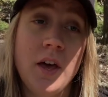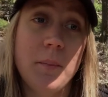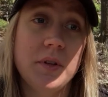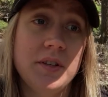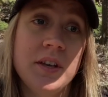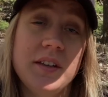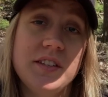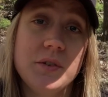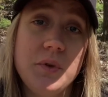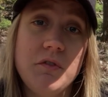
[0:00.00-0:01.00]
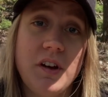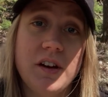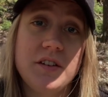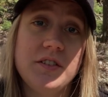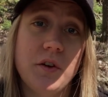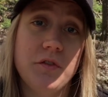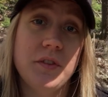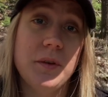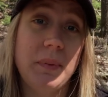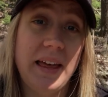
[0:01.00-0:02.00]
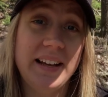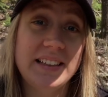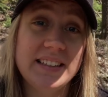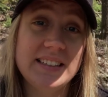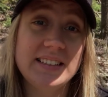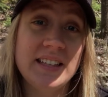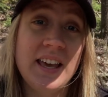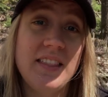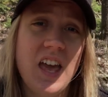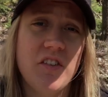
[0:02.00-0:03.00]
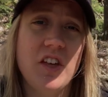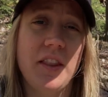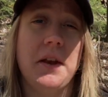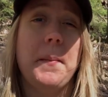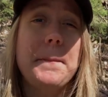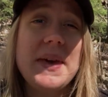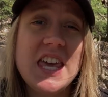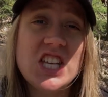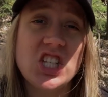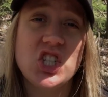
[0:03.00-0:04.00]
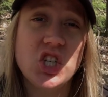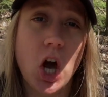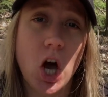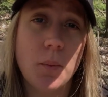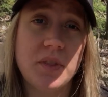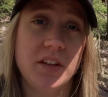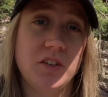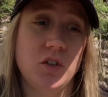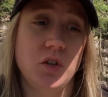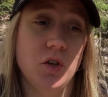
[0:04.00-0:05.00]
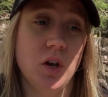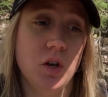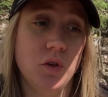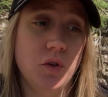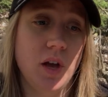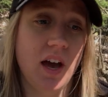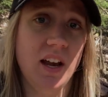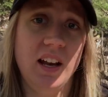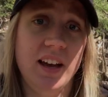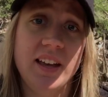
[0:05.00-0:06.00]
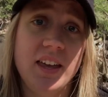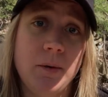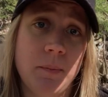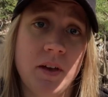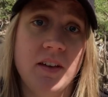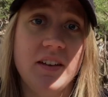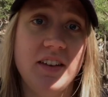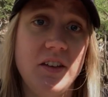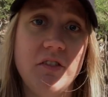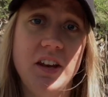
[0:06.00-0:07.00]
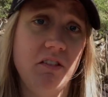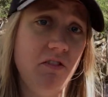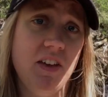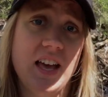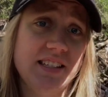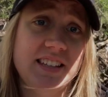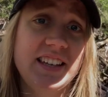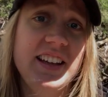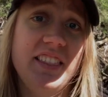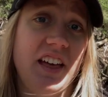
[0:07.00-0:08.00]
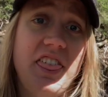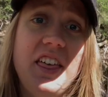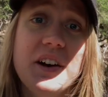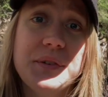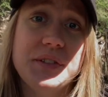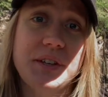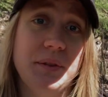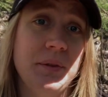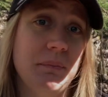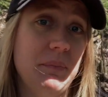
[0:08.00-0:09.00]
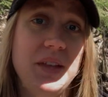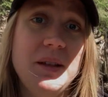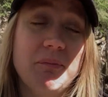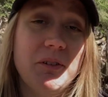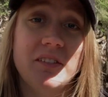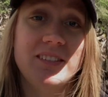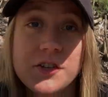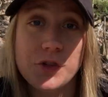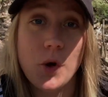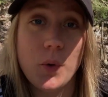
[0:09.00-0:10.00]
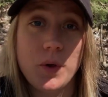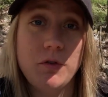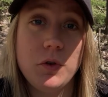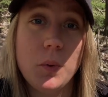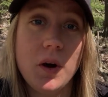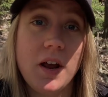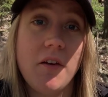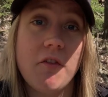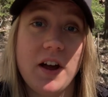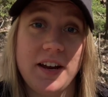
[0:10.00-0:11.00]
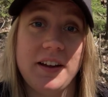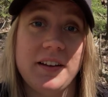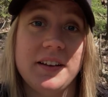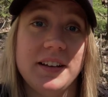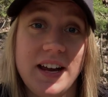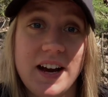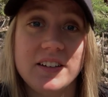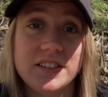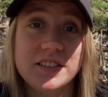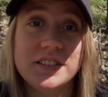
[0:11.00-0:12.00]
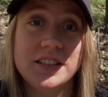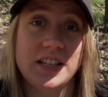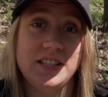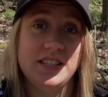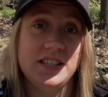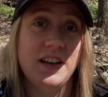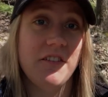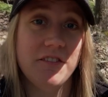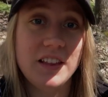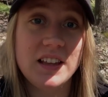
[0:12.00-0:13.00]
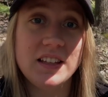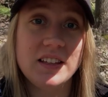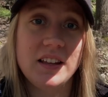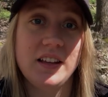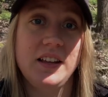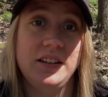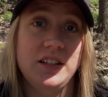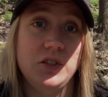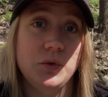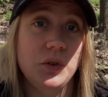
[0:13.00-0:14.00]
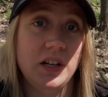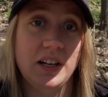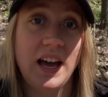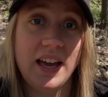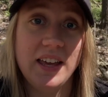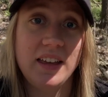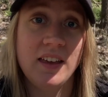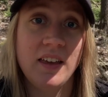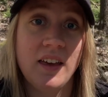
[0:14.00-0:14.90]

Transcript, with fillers: But the screenwriters of The Blacklist, they have done an amazing job that I like him, even if he has killed 1,000 people. So if you want to write a character that's a villain and that you really like,